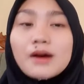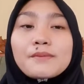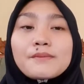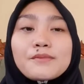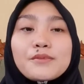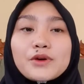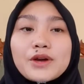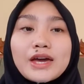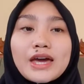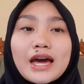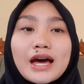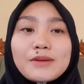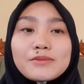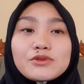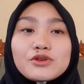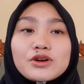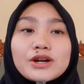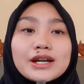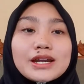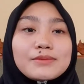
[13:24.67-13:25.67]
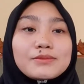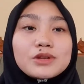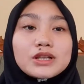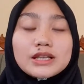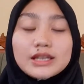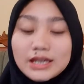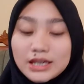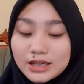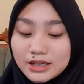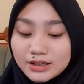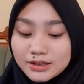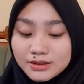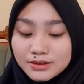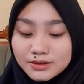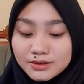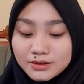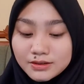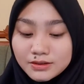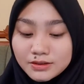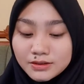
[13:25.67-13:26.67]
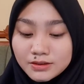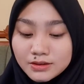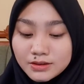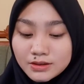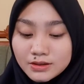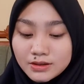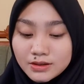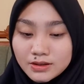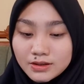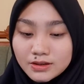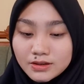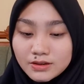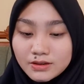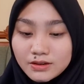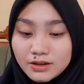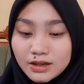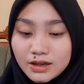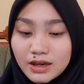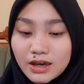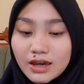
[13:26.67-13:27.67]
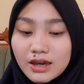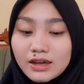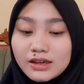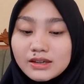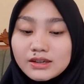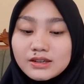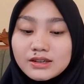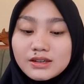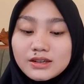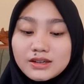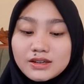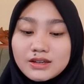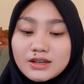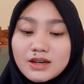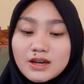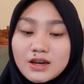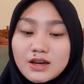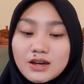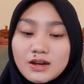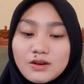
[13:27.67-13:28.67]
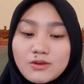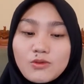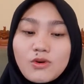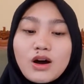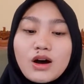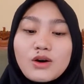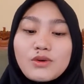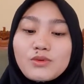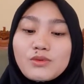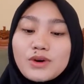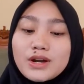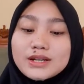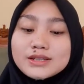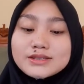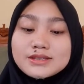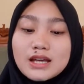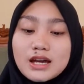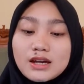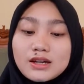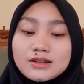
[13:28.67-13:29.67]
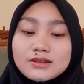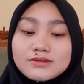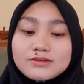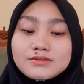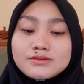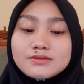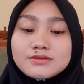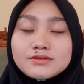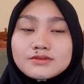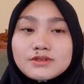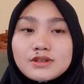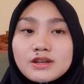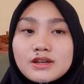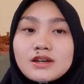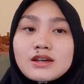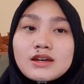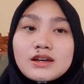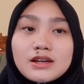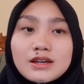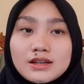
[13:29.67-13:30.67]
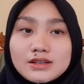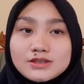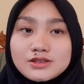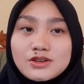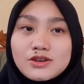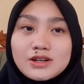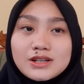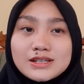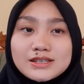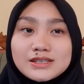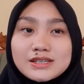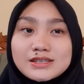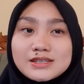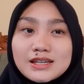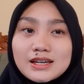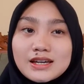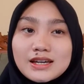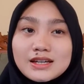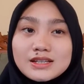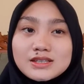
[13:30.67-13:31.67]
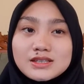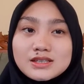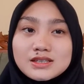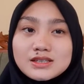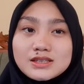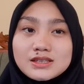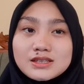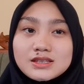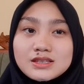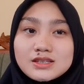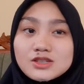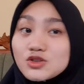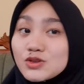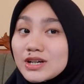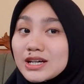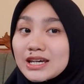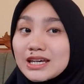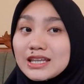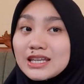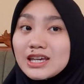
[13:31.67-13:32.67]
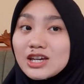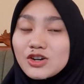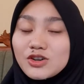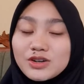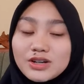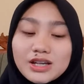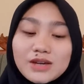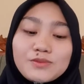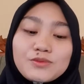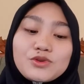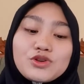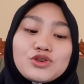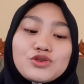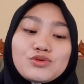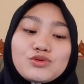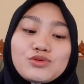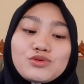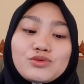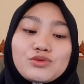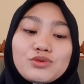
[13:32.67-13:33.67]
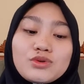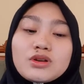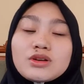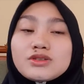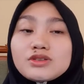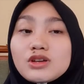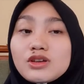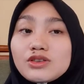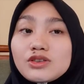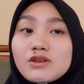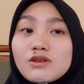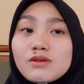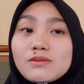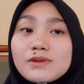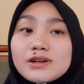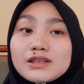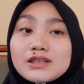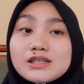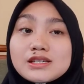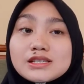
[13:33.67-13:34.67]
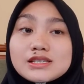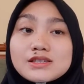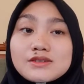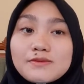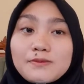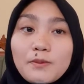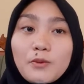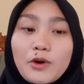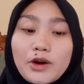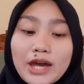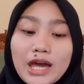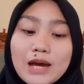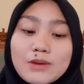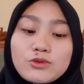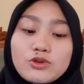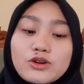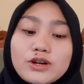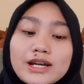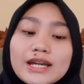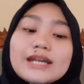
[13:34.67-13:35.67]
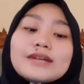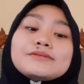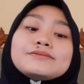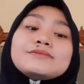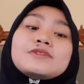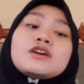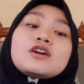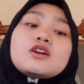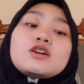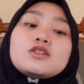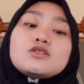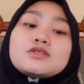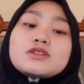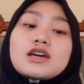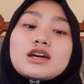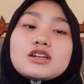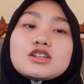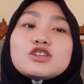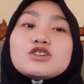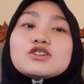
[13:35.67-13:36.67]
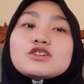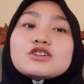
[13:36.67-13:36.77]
vocabulary building. Okay. Wow, what is that? So this is a trick in here. If you don't know about this vocabulary, you can